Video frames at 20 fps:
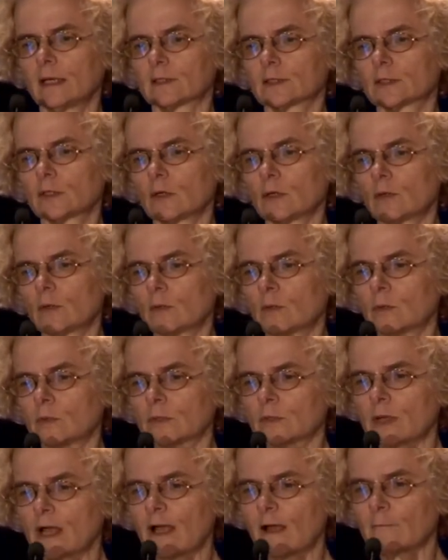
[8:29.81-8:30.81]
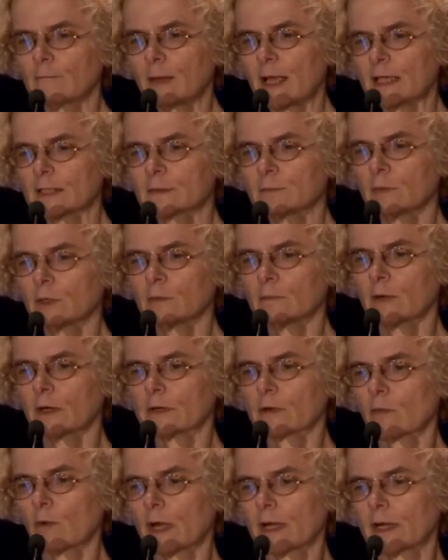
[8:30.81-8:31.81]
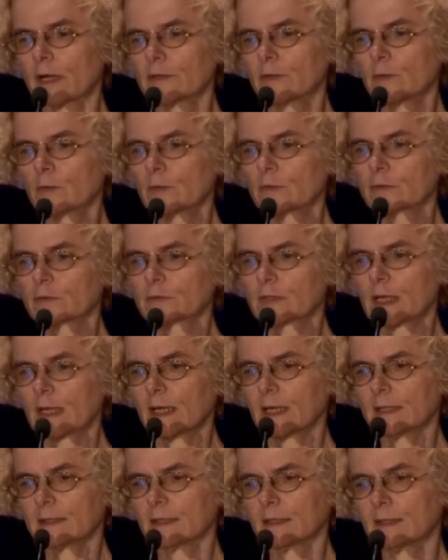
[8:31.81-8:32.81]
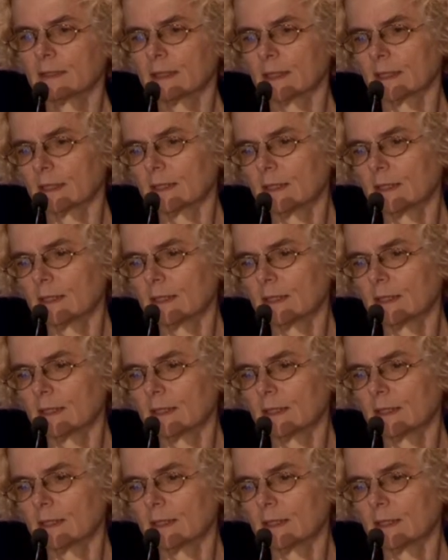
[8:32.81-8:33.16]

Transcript: So you have past month marijuana use, and